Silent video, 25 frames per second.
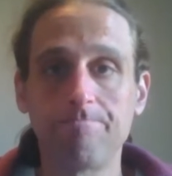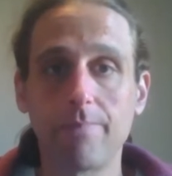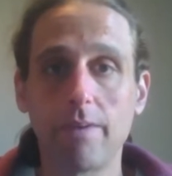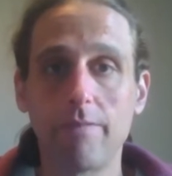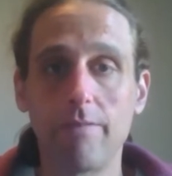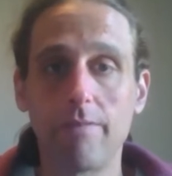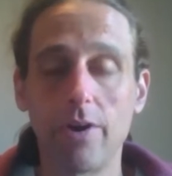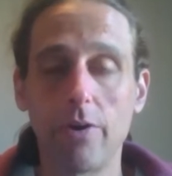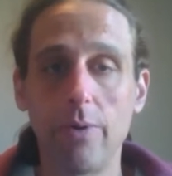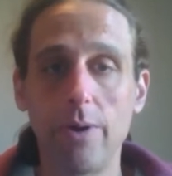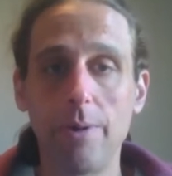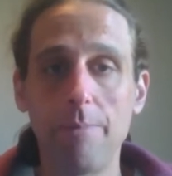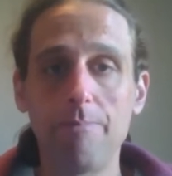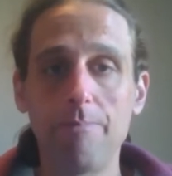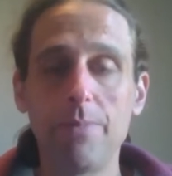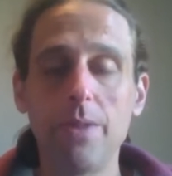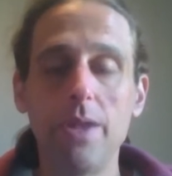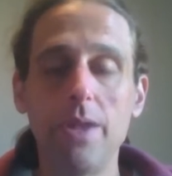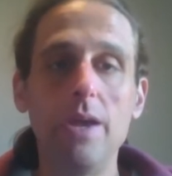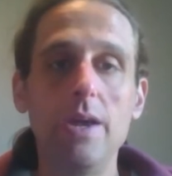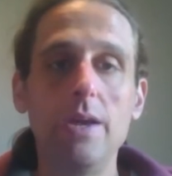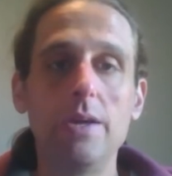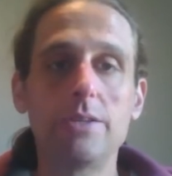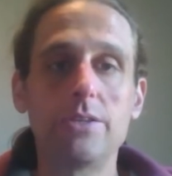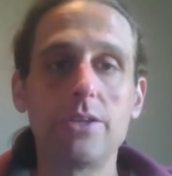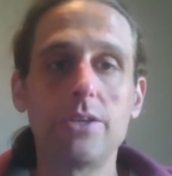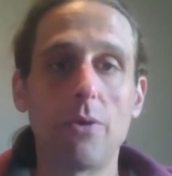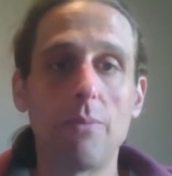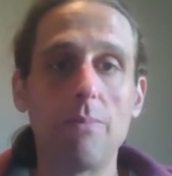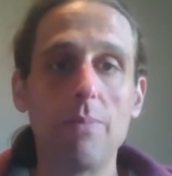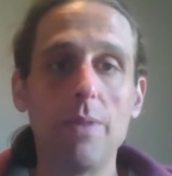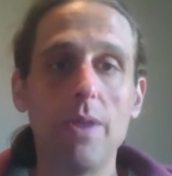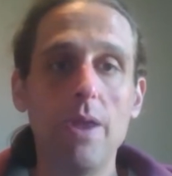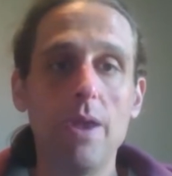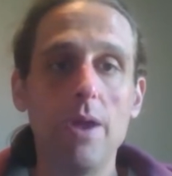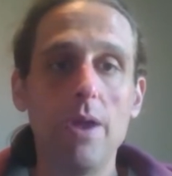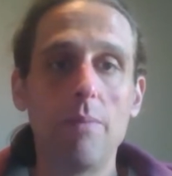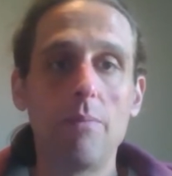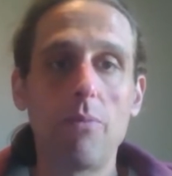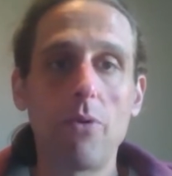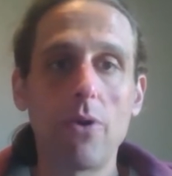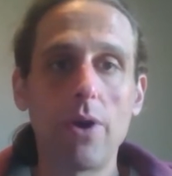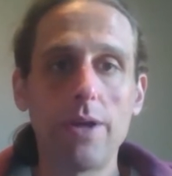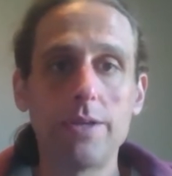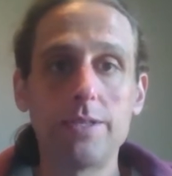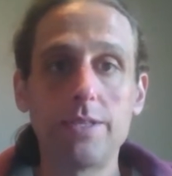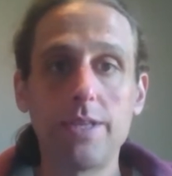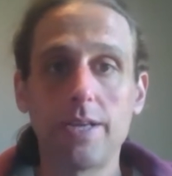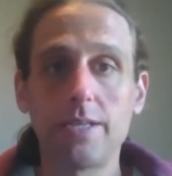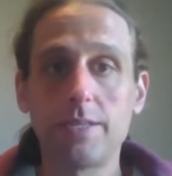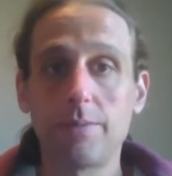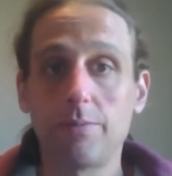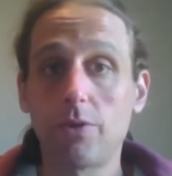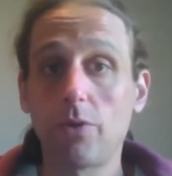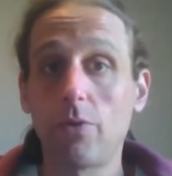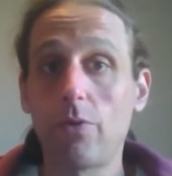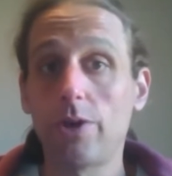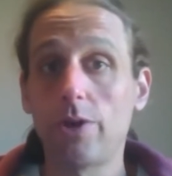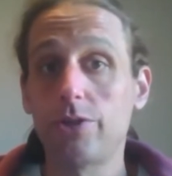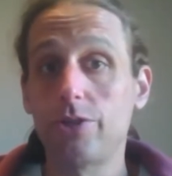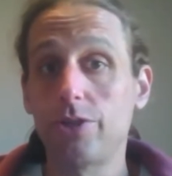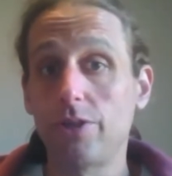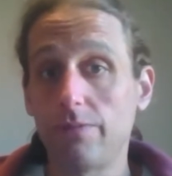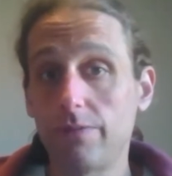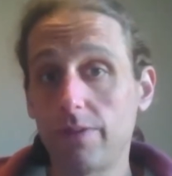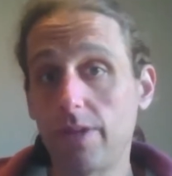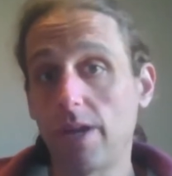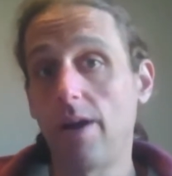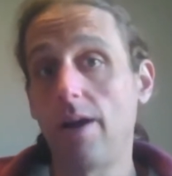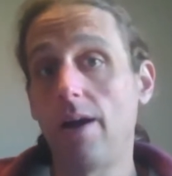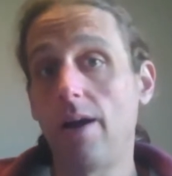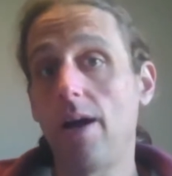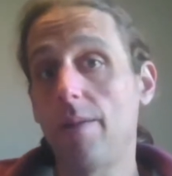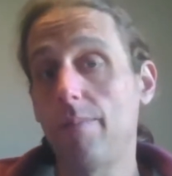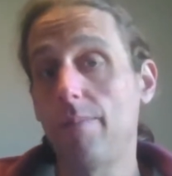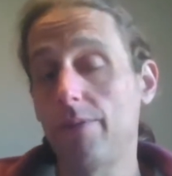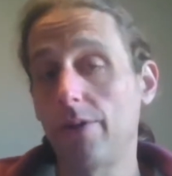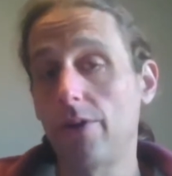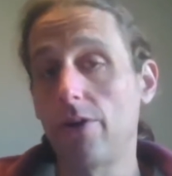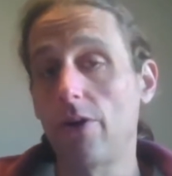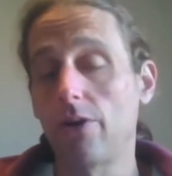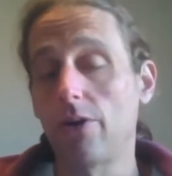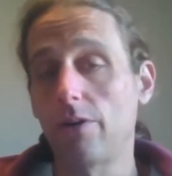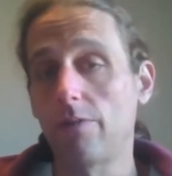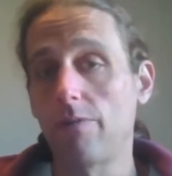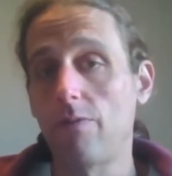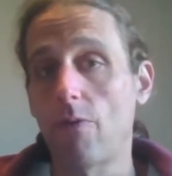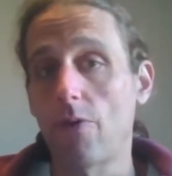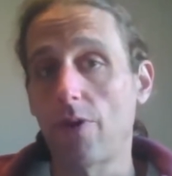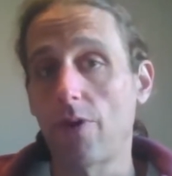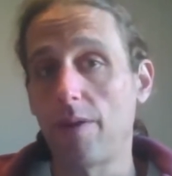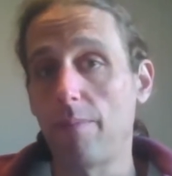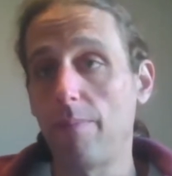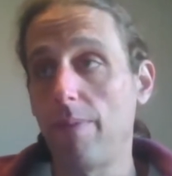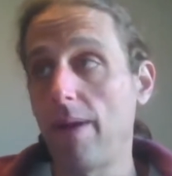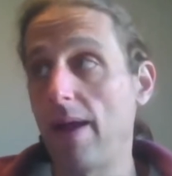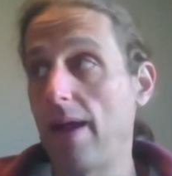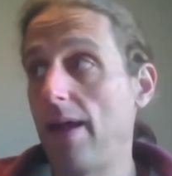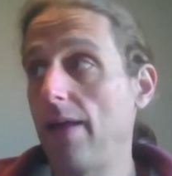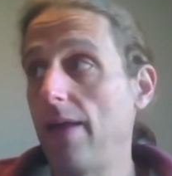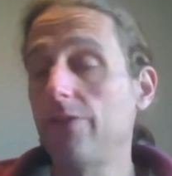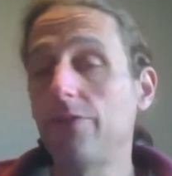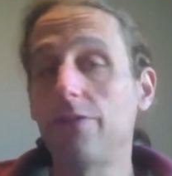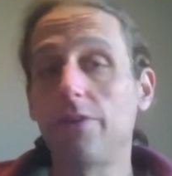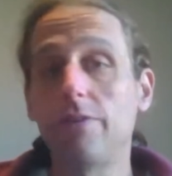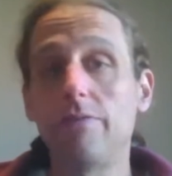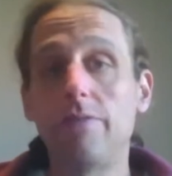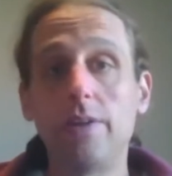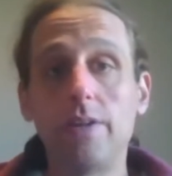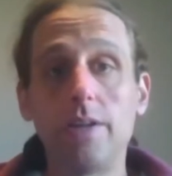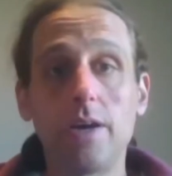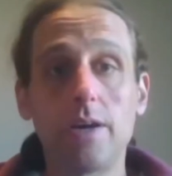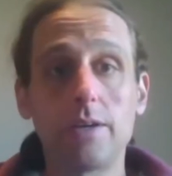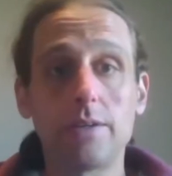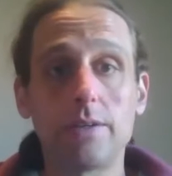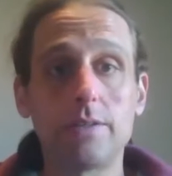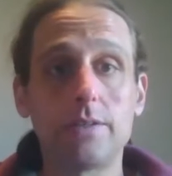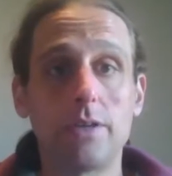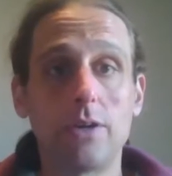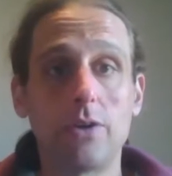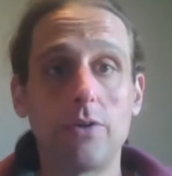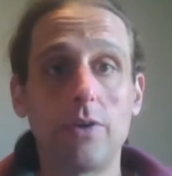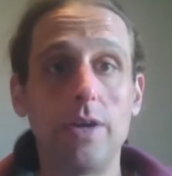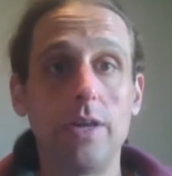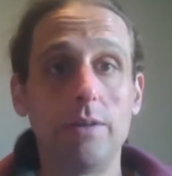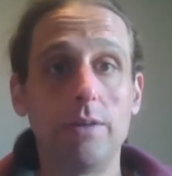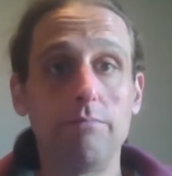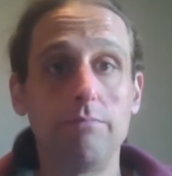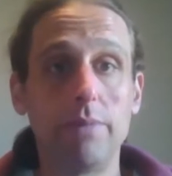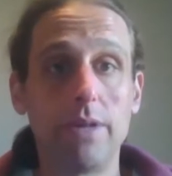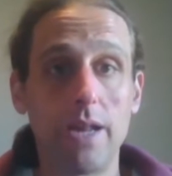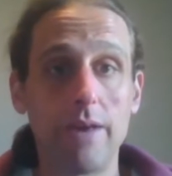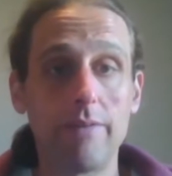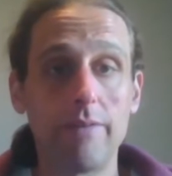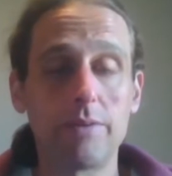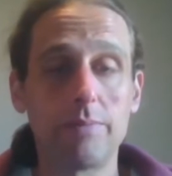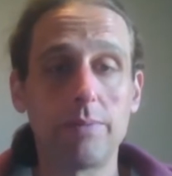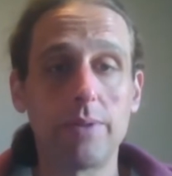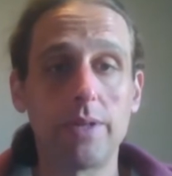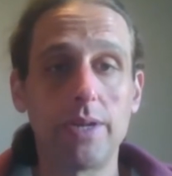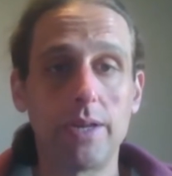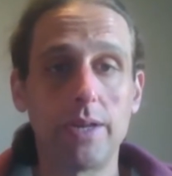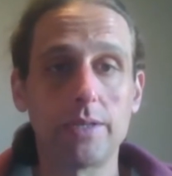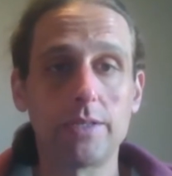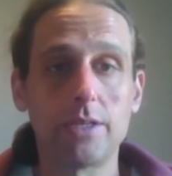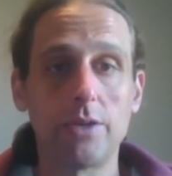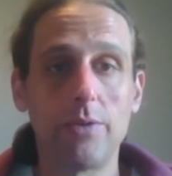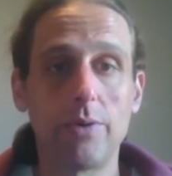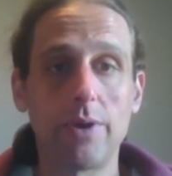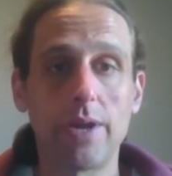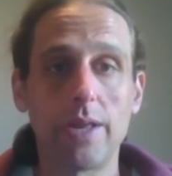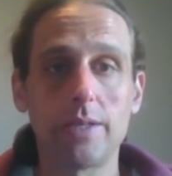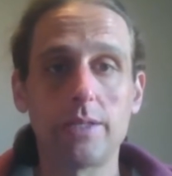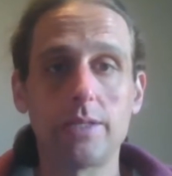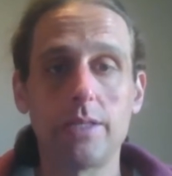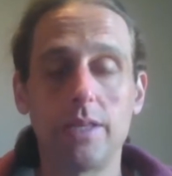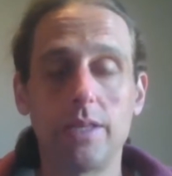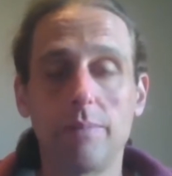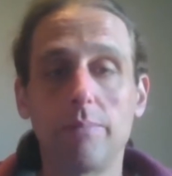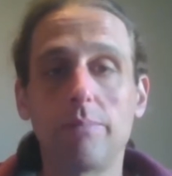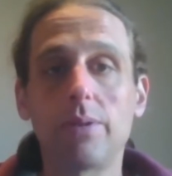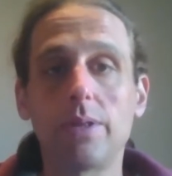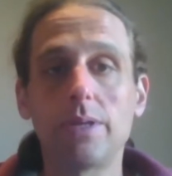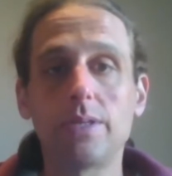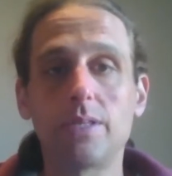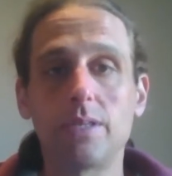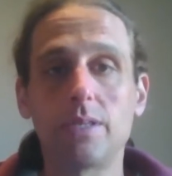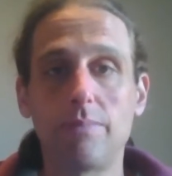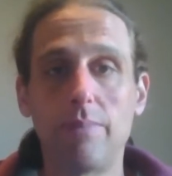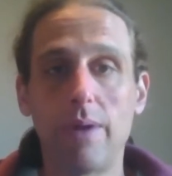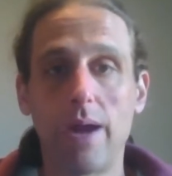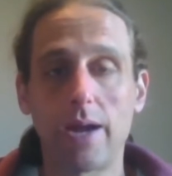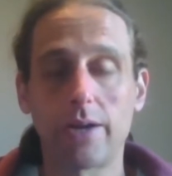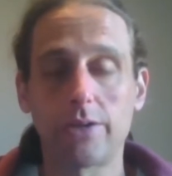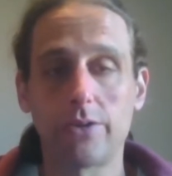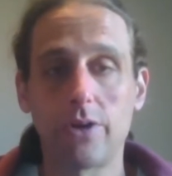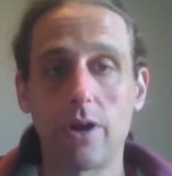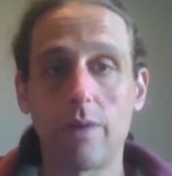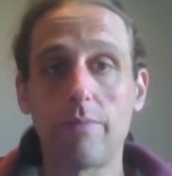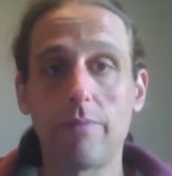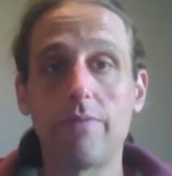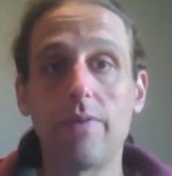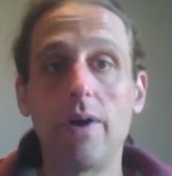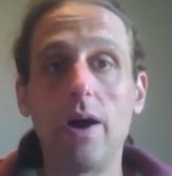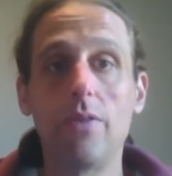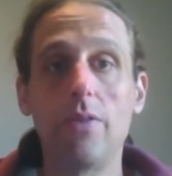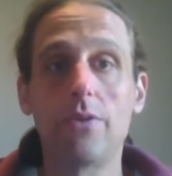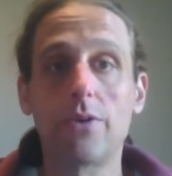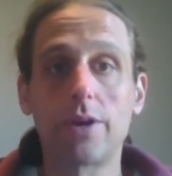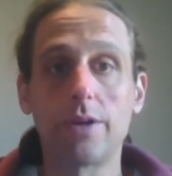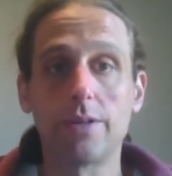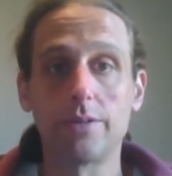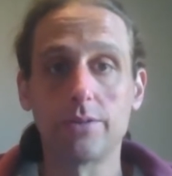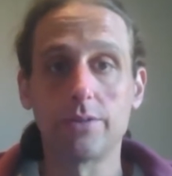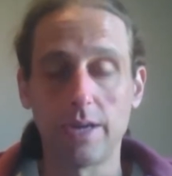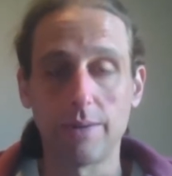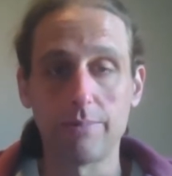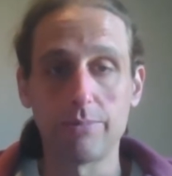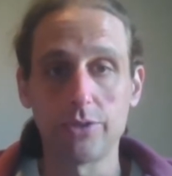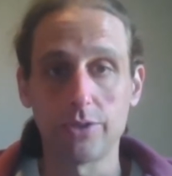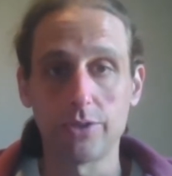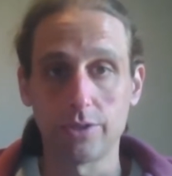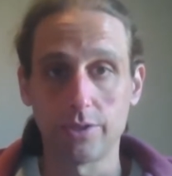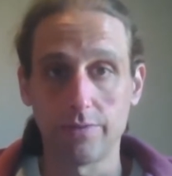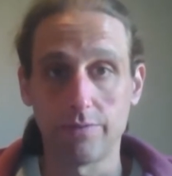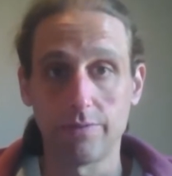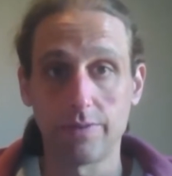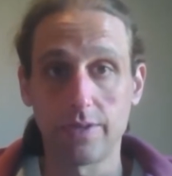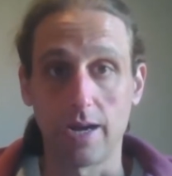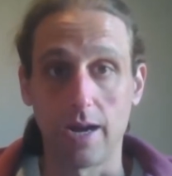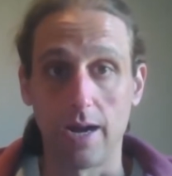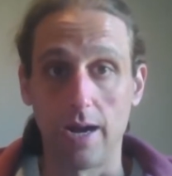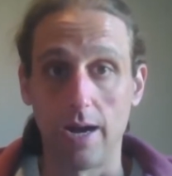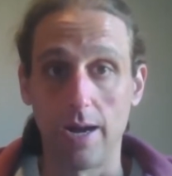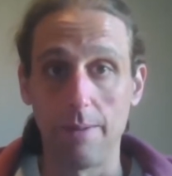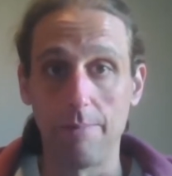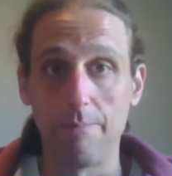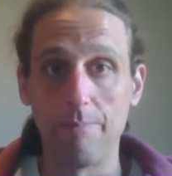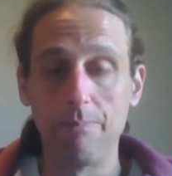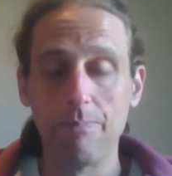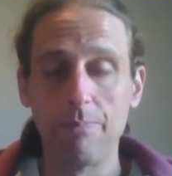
Very well. So Borges takes up the question of time in the Garden of Forking Paths, and if he does so, he inevitably does so against the implicit backdrop of other conceptions of time.